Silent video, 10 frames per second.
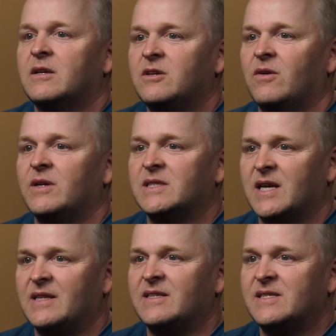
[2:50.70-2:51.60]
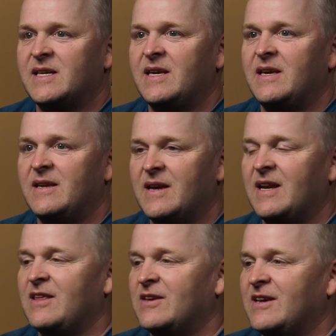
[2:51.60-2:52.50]
You always like to see
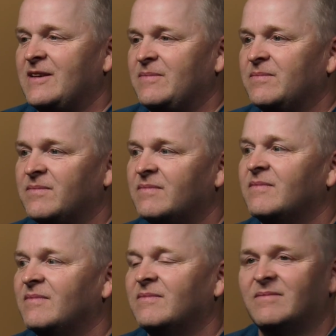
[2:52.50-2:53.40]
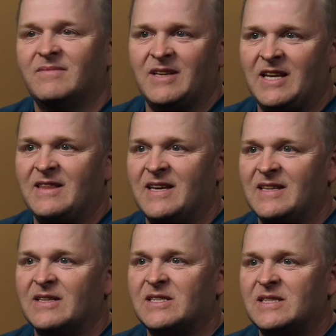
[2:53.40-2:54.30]
anything
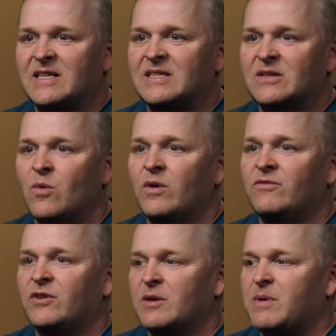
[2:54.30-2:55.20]
that's going for the